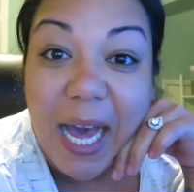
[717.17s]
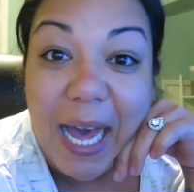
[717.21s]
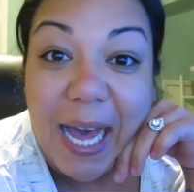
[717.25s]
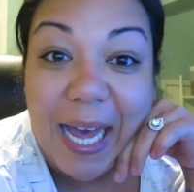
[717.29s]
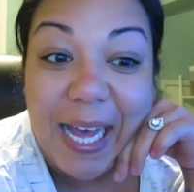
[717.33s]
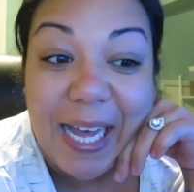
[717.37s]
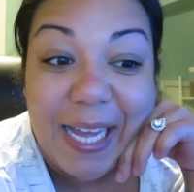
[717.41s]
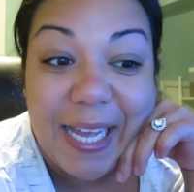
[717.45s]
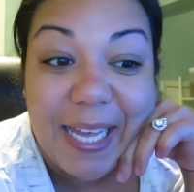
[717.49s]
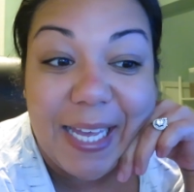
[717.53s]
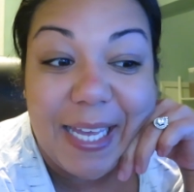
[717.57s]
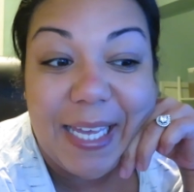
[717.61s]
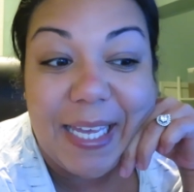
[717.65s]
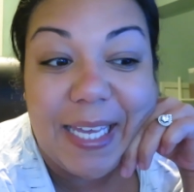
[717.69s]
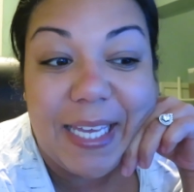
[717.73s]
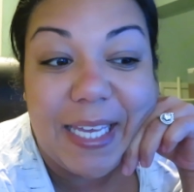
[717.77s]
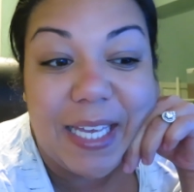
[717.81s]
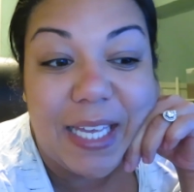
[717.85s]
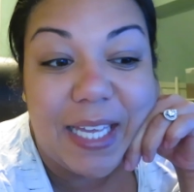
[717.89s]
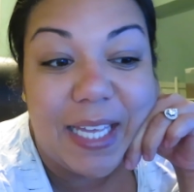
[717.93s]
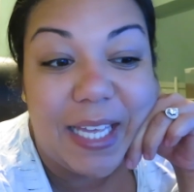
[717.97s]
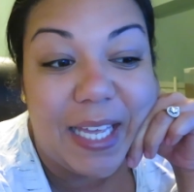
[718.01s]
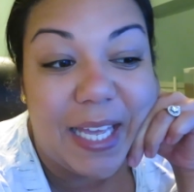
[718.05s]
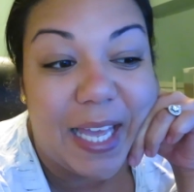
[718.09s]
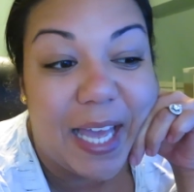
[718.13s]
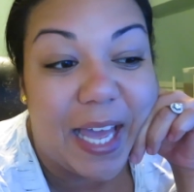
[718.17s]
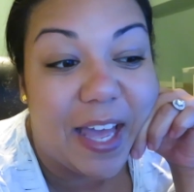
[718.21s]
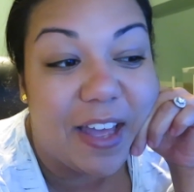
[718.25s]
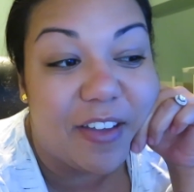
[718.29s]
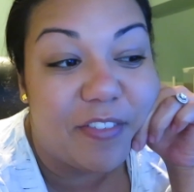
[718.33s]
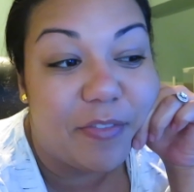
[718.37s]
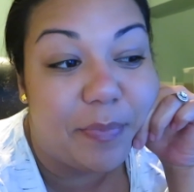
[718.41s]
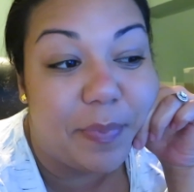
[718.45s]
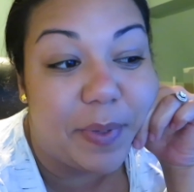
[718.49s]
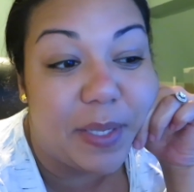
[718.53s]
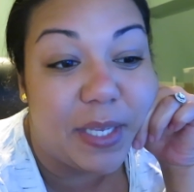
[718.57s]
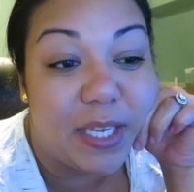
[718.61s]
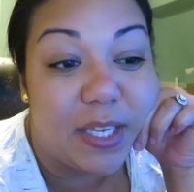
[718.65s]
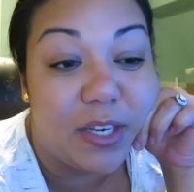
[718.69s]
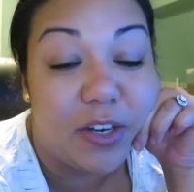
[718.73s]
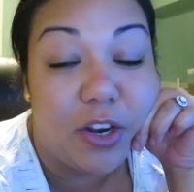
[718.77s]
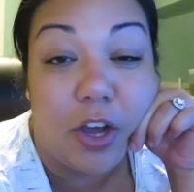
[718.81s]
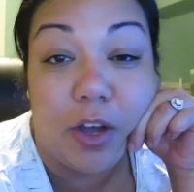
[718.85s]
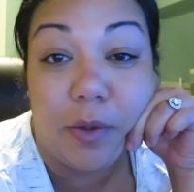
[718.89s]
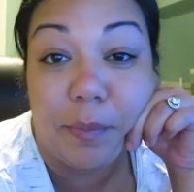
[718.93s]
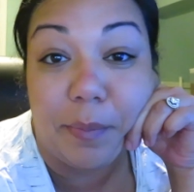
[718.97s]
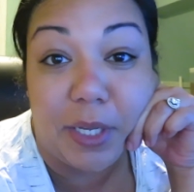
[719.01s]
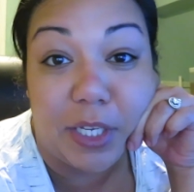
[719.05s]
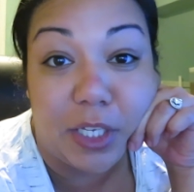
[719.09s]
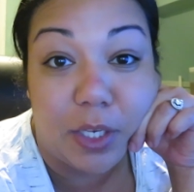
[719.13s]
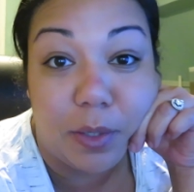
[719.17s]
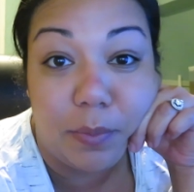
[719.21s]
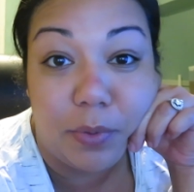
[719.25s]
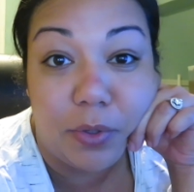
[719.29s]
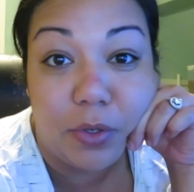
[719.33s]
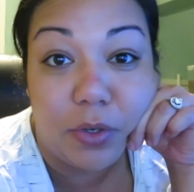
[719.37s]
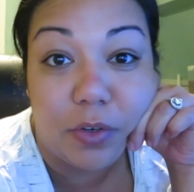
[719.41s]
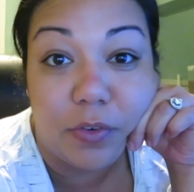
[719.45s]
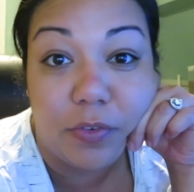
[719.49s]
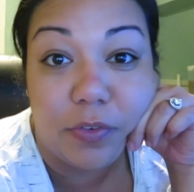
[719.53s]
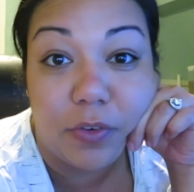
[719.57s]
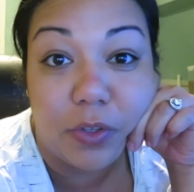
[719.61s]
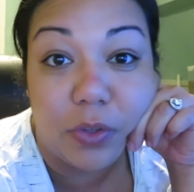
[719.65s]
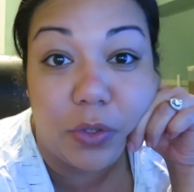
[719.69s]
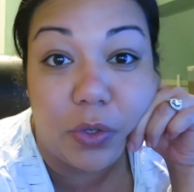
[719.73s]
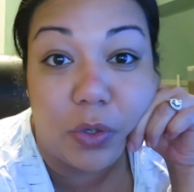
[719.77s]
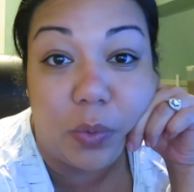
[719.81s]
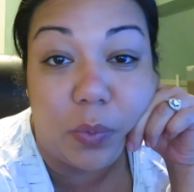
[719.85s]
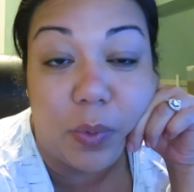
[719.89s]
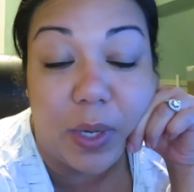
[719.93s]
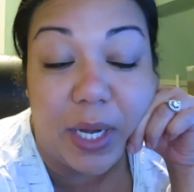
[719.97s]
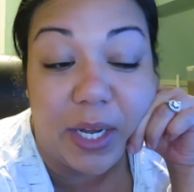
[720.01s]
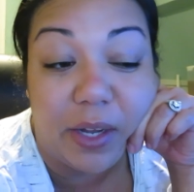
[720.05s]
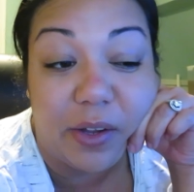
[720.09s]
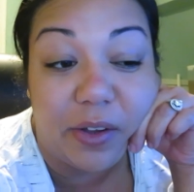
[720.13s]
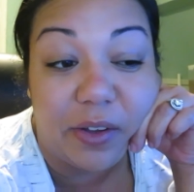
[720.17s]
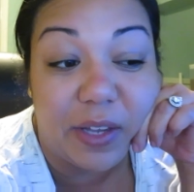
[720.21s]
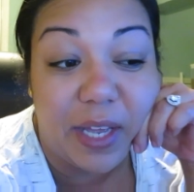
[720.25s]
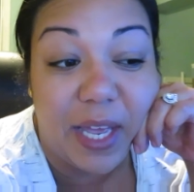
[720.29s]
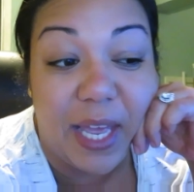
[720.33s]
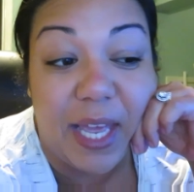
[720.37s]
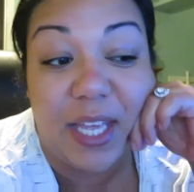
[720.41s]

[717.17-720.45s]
I have been on my computer for a little while,